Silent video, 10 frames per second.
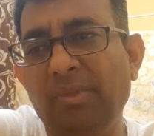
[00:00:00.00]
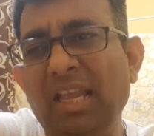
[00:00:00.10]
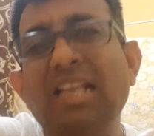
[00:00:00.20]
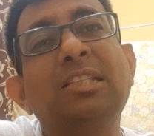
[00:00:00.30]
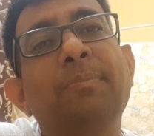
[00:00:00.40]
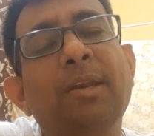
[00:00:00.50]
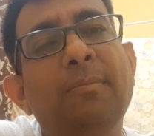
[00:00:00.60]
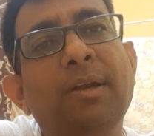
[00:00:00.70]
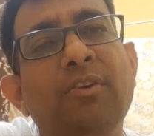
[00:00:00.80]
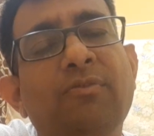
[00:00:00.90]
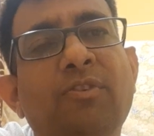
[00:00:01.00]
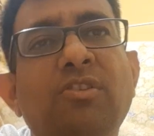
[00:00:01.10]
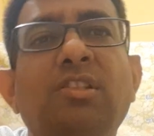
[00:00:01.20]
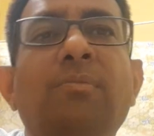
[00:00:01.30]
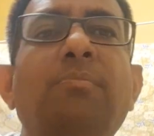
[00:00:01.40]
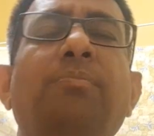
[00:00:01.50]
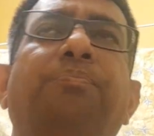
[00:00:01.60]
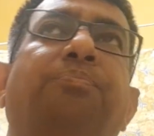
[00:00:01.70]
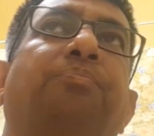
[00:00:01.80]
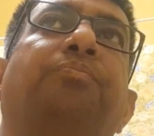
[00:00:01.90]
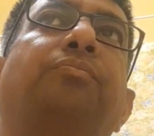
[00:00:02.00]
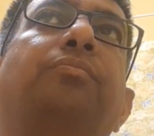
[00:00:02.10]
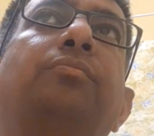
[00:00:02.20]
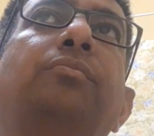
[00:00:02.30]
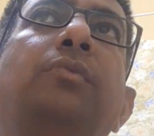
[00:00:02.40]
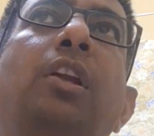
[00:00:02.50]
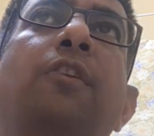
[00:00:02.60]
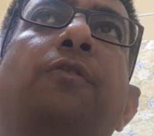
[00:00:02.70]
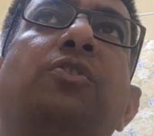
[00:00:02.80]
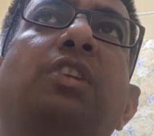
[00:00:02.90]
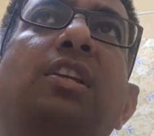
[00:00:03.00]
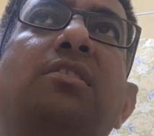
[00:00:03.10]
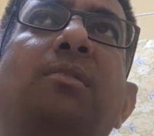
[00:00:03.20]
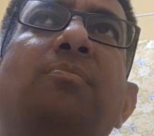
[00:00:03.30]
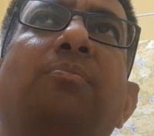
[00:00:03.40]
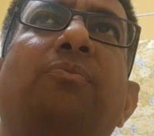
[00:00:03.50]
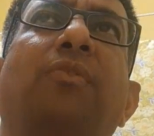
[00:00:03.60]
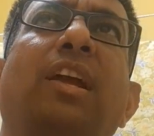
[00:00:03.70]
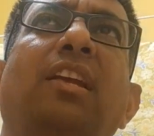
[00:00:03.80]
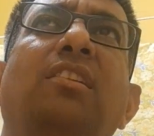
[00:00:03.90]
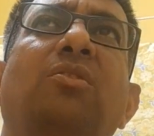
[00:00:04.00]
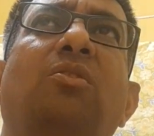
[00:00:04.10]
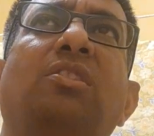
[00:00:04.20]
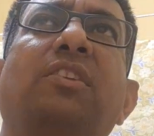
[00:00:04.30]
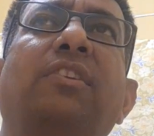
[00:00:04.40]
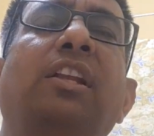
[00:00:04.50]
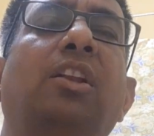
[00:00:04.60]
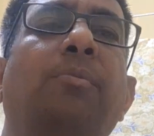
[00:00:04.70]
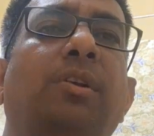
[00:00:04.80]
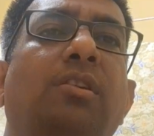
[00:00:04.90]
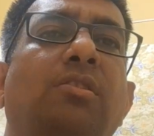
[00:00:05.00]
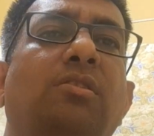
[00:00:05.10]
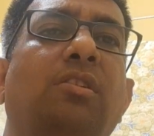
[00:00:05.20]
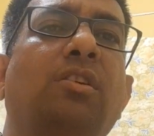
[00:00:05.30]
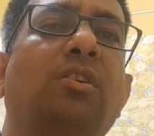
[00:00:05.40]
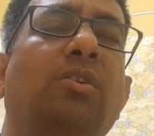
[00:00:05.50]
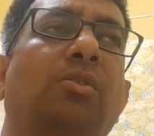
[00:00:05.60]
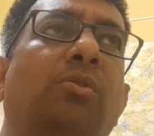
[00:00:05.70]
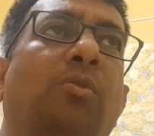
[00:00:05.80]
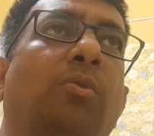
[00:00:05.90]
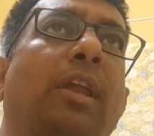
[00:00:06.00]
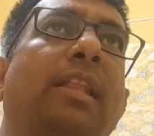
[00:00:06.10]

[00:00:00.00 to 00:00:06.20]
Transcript: experiment for some, if you say some 5 or 7 kilometers road,